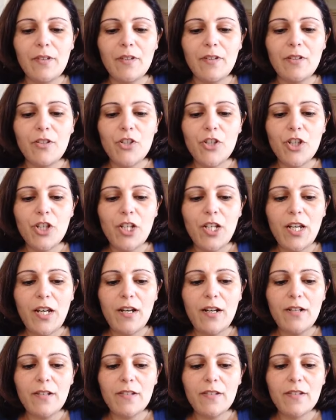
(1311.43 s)
She
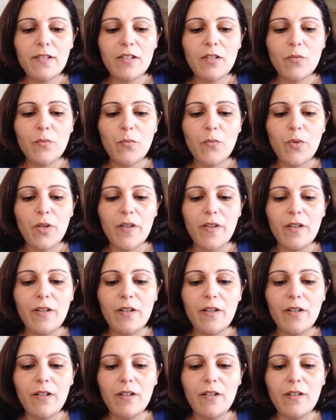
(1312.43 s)
asked
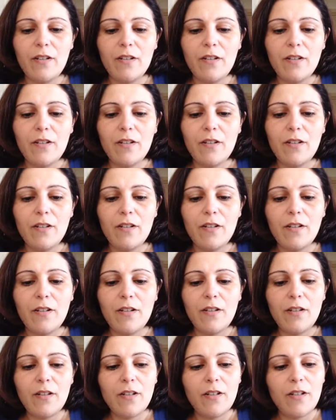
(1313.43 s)
whether
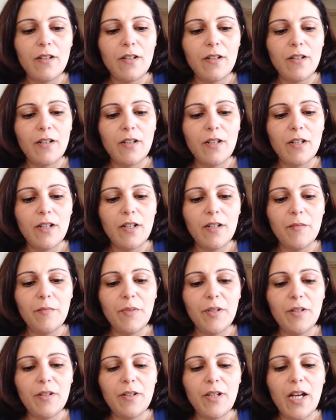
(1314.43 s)

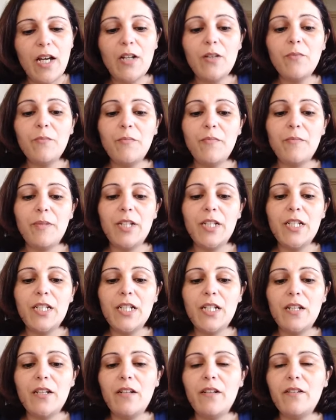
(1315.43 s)
how my
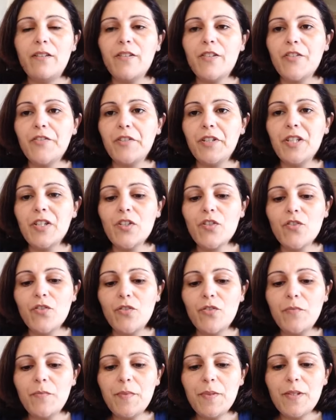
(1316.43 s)
internet is during
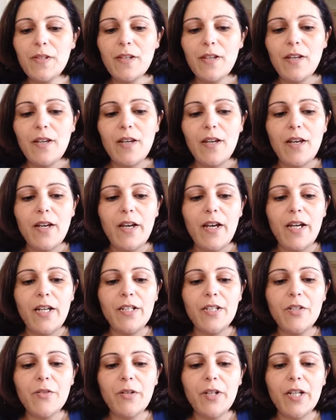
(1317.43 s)
storms,
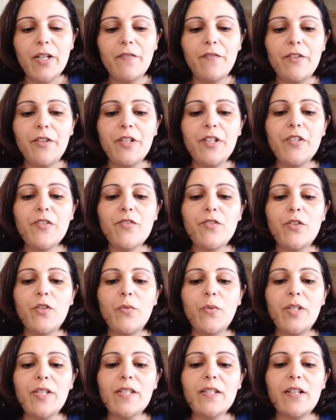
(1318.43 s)
and do I get very strong
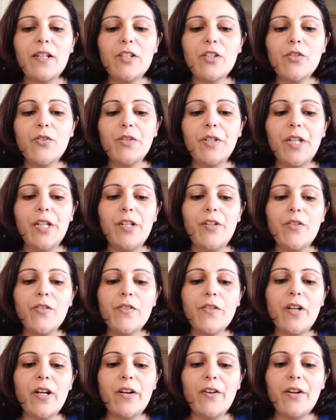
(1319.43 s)
winds like
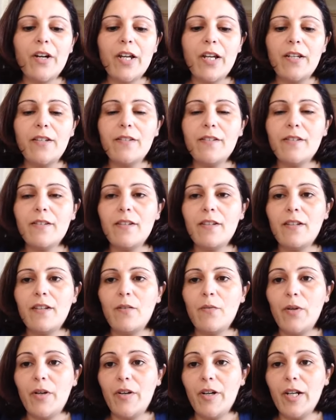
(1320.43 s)
tornadoes or hurricanes
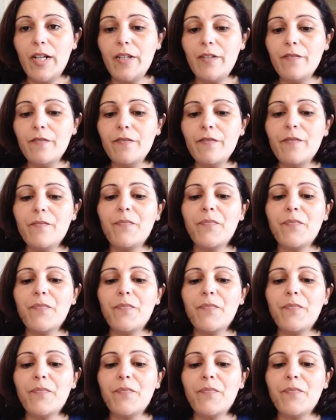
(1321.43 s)
where I live.